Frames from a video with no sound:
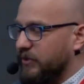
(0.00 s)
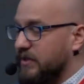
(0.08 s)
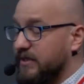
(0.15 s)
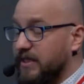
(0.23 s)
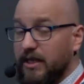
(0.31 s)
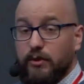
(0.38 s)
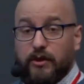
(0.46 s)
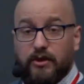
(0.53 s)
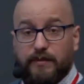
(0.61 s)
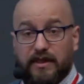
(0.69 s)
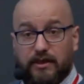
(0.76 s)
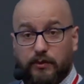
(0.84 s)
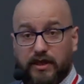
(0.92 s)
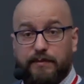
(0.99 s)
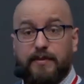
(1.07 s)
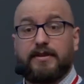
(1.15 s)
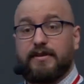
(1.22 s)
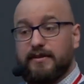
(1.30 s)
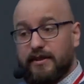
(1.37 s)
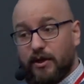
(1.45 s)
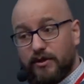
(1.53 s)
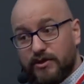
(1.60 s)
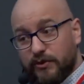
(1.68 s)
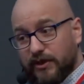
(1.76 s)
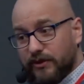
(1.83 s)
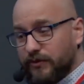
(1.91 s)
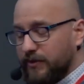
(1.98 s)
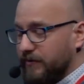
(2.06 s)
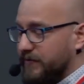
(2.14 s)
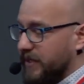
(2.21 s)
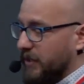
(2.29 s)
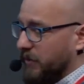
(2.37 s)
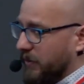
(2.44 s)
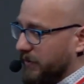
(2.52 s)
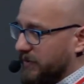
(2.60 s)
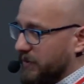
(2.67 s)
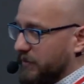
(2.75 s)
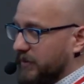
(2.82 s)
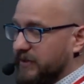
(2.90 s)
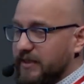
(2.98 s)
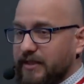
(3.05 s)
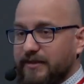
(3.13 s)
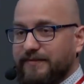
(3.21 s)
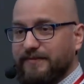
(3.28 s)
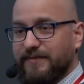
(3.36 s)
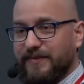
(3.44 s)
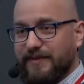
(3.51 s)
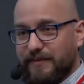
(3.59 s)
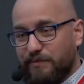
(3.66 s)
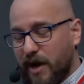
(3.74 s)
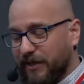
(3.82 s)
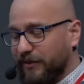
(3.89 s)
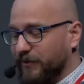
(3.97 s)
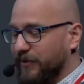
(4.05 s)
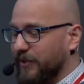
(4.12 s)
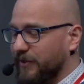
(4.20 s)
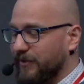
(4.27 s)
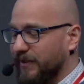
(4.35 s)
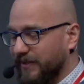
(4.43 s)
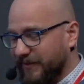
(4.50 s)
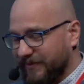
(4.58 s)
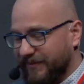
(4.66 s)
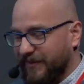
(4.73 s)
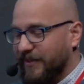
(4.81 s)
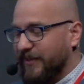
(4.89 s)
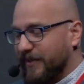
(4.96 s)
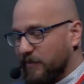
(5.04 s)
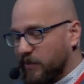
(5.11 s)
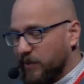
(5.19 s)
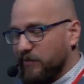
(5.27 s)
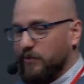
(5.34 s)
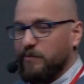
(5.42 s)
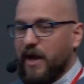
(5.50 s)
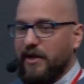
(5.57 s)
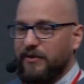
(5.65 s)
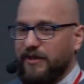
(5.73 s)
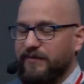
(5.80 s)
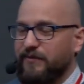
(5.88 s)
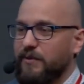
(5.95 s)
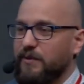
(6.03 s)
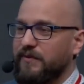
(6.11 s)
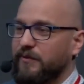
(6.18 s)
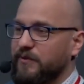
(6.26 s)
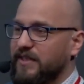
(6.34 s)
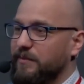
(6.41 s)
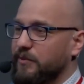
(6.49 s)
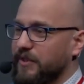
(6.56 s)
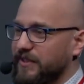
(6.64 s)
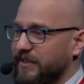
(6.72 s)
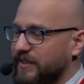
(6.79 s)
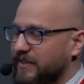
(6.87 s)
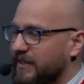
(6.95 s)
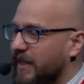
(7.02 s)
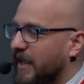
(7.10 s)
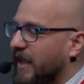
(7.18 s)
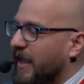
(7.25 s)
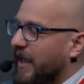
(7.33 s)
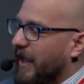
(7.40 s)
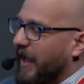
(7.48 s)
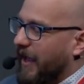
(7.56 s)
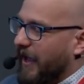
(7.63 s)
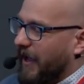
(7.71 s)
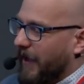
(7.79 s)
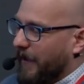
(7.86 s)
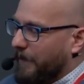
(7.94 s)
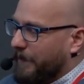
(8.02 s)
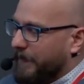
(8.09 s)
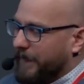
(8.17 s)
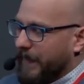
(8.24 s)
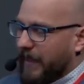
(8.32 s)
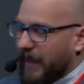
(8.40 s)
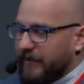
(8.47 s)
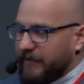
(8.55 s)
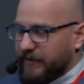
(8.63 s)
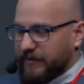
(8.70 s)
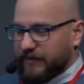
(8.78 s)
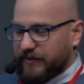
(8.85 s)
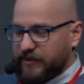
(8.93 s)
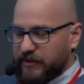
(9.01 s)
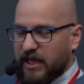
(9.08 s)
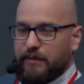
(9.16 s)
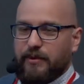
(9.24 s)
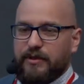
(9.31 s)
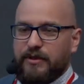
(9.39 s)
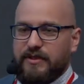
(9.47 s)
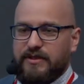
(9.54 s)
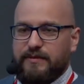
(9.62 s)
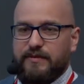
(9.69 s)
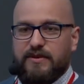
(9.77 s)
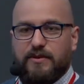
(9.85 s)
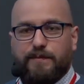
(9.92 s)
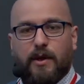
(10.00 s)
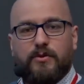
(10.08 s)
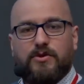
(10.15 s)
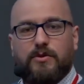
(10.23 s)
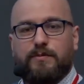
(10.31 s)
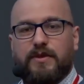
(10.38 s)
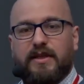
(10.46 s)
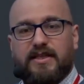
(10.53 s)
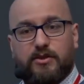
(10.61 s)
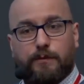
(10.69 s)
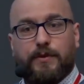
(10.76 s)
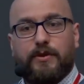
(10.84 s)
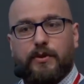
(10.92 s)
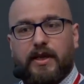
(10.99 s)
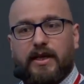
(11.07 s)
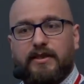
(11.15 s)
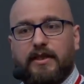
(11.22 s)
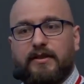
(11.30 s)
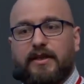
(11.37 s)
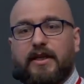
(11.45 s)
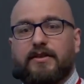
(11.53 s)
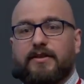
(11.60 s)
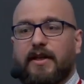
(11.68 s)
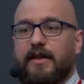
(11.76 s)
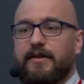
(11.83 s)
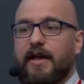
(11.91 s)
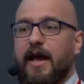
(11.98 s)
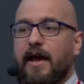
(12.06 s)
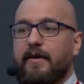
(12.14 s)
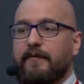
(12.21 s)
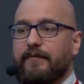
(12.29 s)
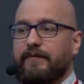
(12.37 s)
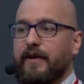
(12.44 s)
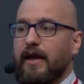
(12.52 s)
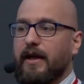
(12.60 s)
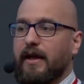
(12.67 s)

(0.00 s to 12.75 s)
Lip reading: Celluloid, by the way, but they also get rid of Celluloid. So there's a pattern here that people migrate from it for some reasons. And this library is supposed to be less opinionated and have